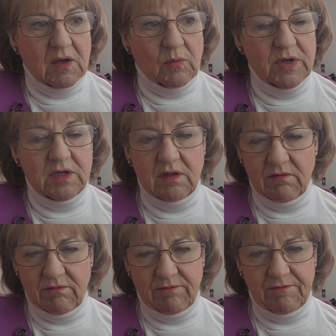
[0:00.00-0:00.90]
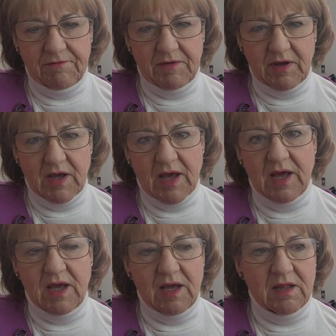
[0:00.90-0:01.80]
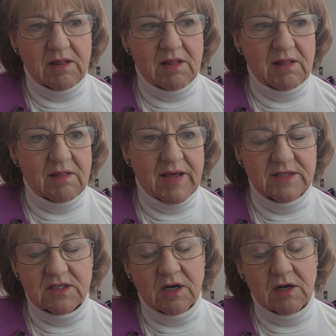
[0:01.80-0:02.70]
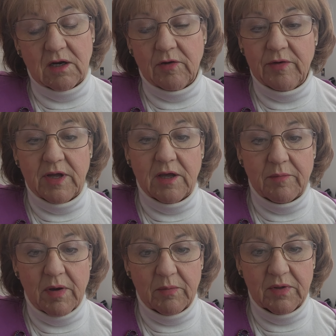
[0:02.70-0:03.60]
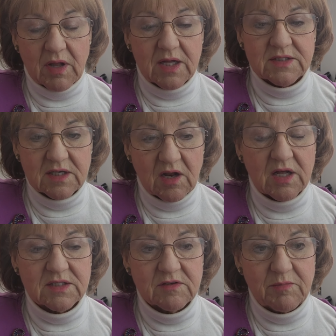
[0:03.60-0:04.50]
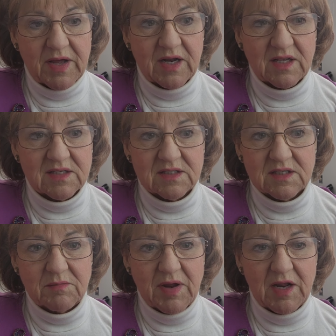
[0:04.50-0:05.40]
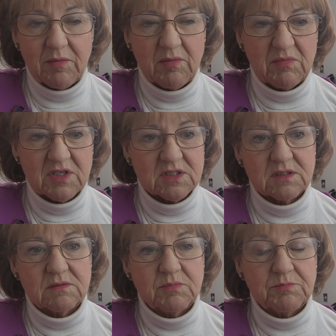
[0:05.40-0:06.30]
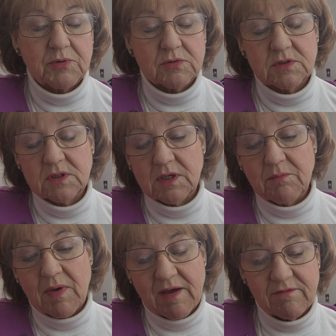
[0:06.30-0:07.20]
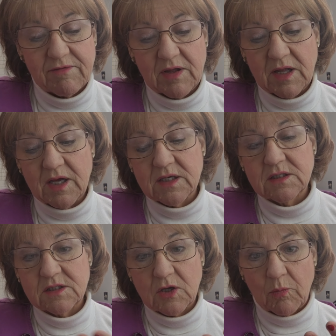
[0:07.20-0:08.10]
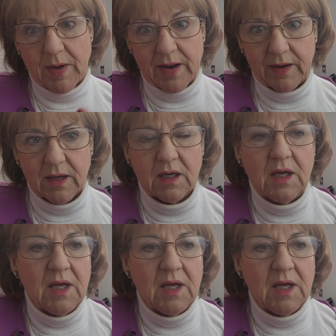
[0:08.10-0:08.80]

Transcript: went to the VA and they started loading him up with lots and lots of medicines and made him just personally my feeling as a dope addict